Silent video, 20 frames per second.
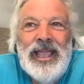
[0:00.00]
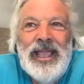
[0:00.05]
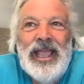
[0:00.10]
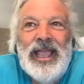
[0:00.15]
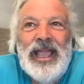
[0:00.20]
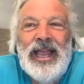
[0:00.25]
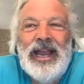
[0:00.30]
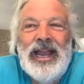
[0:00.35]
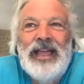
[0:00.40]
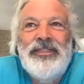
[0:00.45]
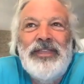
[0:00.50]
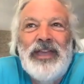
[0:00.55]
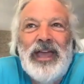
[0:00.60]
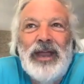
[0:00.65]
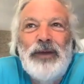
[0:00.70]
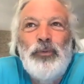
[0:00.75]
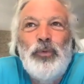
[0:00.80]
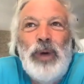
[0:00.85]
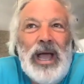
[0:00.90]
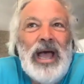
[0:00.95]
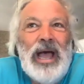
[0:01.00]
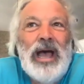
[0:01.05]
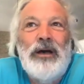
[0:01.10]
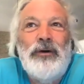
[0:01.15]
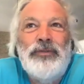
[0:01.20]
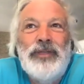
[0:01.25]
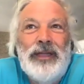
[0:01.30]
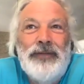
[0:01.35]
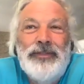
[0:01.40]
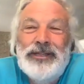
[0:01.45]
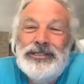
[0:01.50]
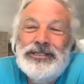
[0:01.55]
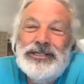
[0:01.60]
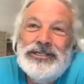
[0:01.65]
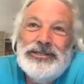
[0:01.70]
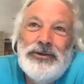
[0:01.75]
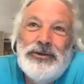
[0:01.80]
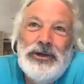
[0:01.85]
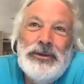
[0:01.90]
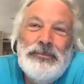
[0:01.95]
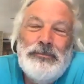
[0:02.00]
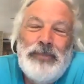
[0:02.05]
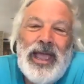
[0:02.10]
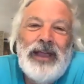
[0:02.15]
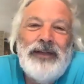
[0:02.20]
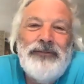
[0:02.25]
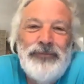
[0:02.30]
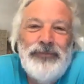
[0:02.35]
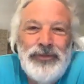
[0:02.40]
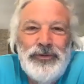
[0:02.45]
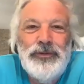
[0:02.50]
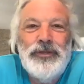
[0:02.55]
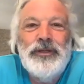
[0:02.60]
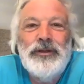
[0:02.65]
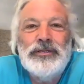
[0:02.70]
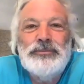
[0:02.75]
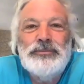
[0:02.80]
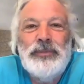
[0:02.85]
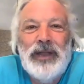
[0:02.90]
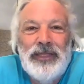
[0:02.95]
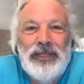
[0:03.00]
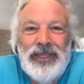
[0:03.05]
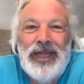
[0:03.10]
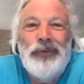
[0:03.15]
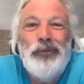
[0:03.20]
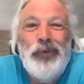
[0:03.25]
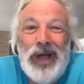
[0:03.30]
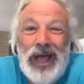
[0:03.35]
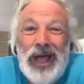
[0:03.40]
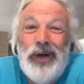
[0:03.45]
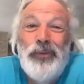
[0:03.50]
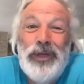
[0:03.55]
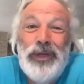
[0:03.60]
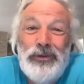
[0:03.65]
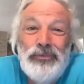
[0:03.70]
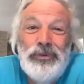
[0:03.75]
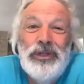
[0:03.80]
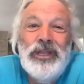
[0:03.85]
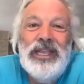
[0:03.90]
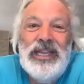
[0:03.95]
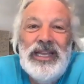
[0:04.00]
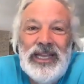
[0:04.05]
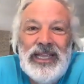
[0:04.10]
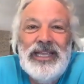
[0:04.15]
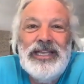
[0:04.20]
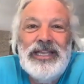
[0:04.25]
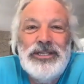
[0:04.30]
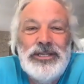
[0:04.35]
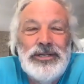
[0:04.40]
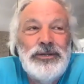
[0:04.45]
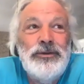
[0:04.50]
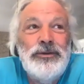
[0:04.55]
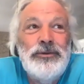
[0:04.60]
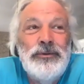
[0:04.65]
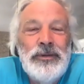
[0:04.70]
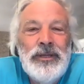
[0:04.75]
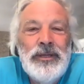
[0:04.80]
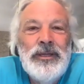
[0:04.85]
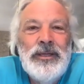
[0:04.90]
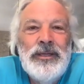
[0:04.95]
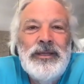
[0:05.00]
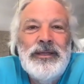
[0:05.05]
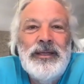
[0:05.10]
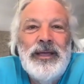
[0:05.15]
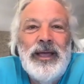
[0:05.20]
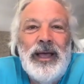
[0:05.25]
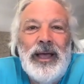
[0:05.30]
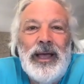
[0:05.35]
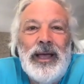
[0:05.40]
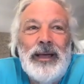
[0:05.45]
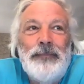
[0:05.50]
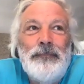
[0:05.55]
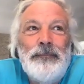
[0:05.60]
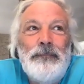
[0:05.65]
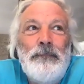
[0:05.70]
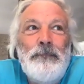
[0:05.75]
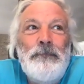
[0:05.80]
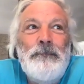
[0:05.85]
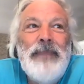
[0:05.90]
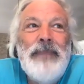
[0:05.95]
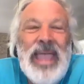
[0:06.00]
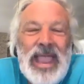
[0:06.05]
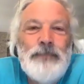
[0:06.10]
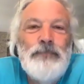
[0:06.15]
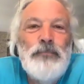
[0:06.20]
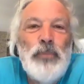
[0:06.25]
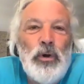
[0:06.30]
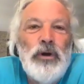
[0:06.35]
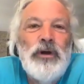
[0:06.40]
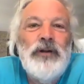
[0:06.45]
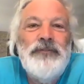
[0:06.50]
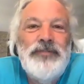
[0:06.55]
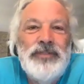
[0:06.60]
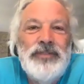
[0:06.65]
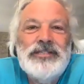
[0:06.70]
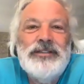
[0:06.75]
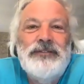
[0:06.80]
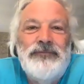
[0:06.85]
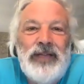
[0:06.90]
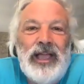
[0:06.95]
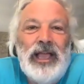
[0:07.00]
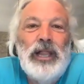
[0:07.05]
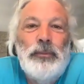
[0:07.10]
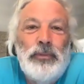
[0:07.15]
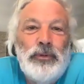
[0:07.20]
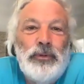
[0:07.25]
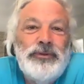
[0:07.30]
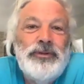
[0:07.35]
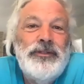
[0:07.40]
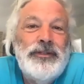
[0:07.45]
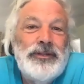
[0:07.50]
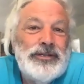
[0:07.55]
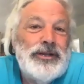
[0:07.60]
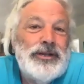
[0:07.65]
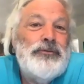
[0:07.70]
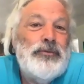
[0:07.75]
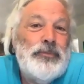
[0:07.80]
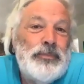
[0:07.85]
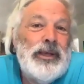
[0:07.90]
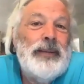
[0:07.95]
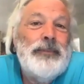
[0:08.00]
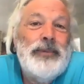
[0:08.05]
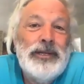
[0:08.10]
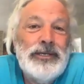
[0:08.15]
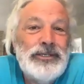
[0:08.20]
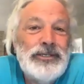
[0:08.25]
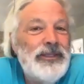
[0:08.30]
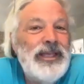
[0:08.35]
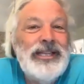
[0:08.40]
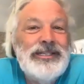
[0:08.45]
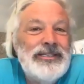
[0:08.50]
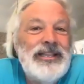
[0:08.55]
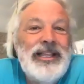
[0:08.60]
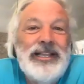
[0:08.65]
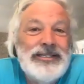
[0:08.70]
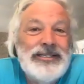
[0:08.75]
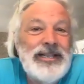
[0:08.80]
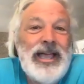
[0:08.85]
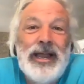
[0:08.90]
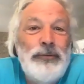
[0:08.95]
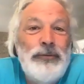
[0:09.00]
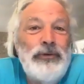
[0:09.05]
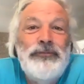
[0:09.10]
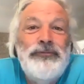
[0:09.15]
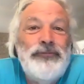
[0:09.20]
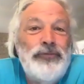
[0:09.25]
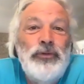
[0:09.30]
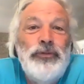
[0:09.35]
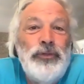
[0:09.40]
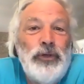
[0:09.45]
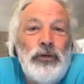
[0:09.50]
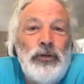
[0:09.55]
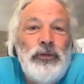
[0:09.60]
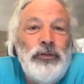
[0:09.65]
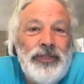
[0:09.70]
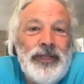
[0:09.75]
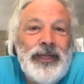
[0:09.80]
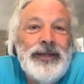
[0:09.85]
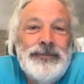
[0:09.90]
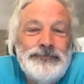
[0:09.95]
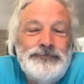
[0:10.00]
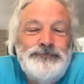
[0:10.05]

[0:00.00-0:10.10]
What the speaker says: And I thought, wow, now this is going back a few years, but I thought, wow, we really need to make more of this available to the general public. So that's kind of what fueled the whole thing.